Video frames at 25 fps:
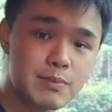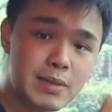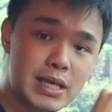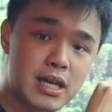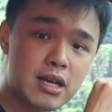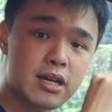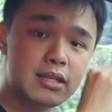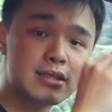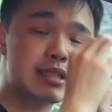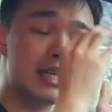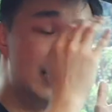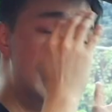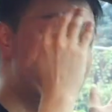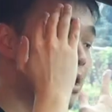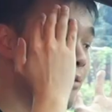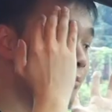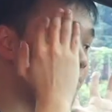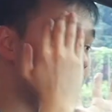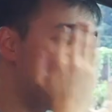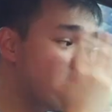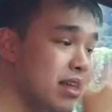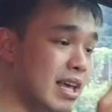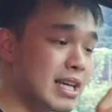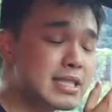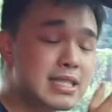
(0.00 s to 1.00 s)
because
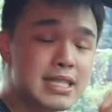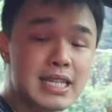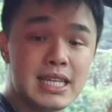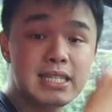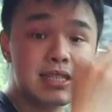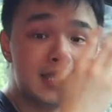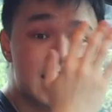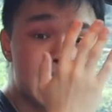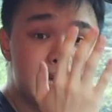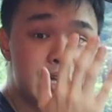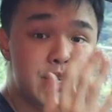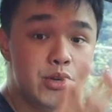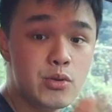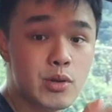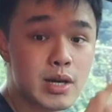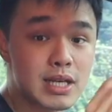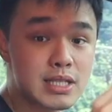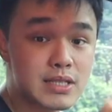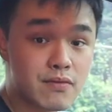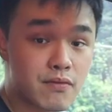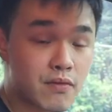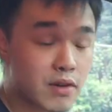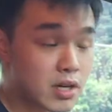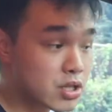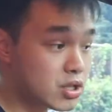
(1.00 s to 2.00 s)
this is a
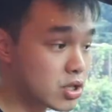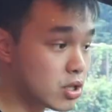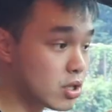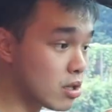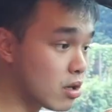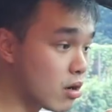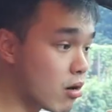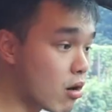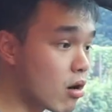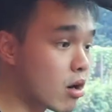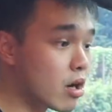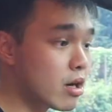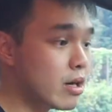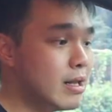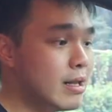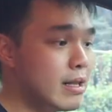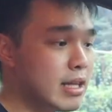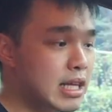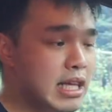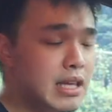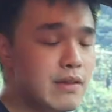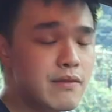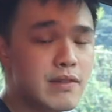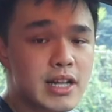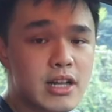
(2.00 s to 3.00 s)
US version car.
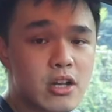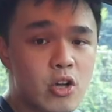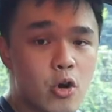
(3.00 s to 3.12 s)
Even the